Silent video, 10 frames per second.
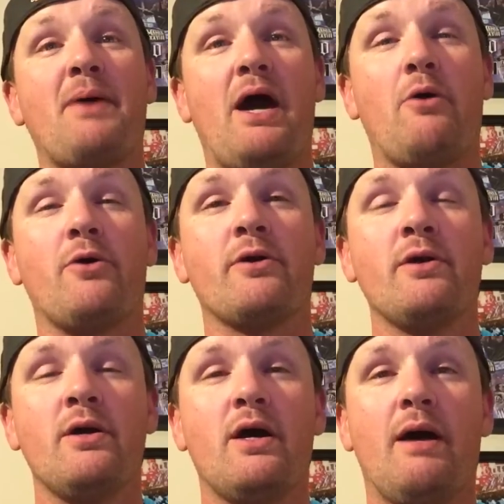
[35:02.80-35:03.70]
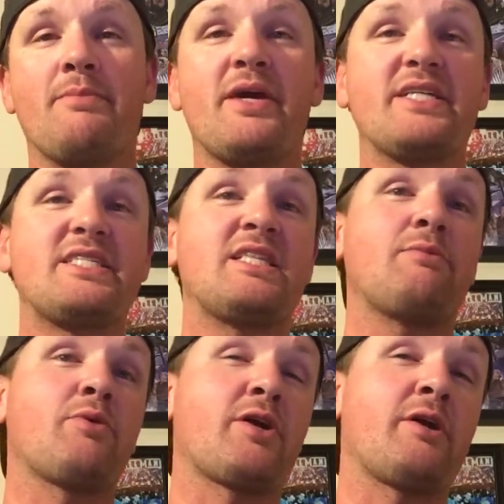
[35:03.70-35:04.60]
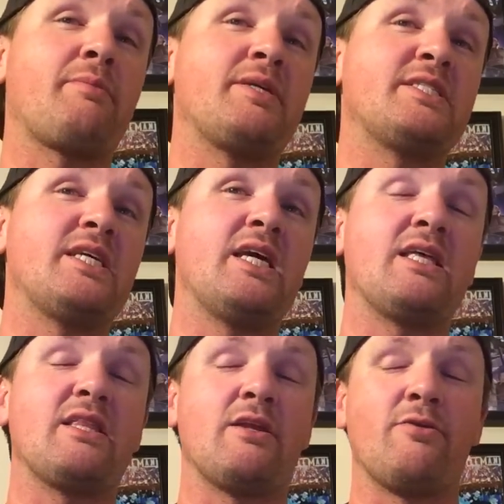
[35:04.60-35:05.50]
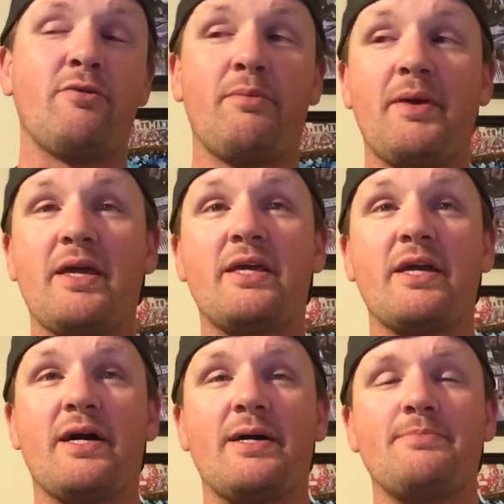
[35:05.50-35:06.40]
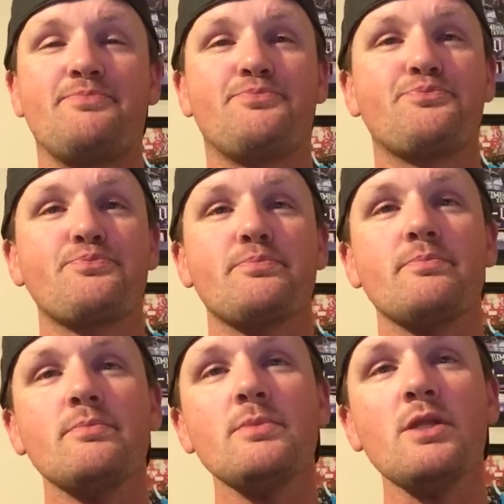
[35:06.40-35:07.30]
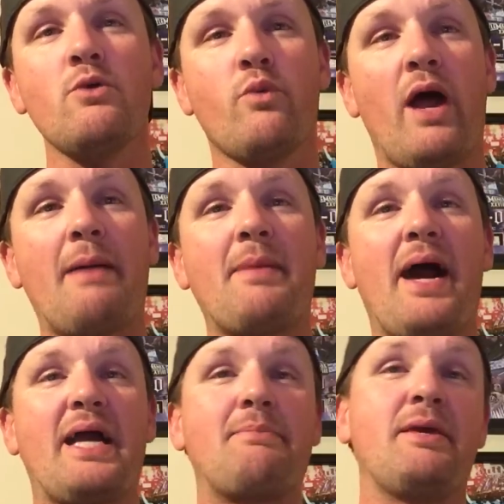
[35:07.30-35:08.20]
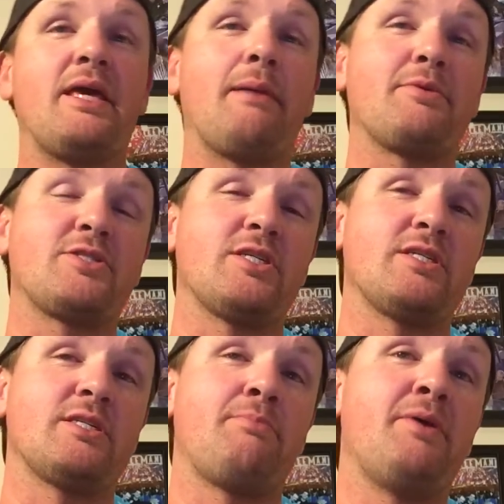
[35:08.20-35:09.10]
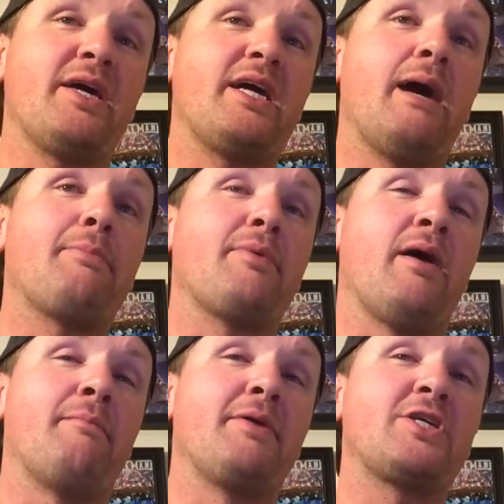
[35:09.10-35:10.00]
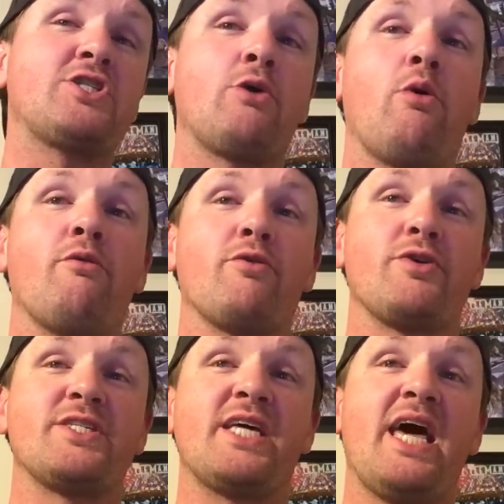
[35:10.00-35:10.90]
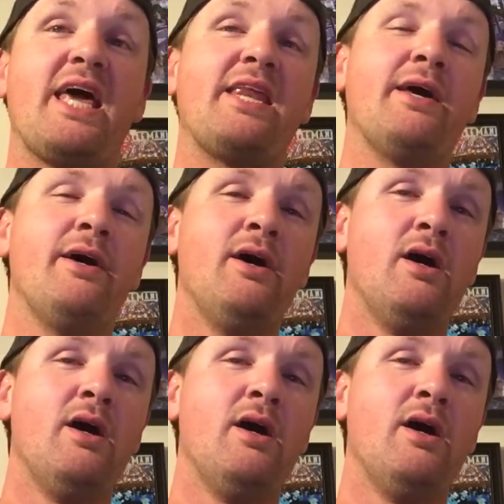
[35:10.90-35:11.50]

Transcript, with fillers: of power. I'm guessing that we're going to be seeing you know, the big uh, Ryback being able to to pick up uh, Big Show over his head.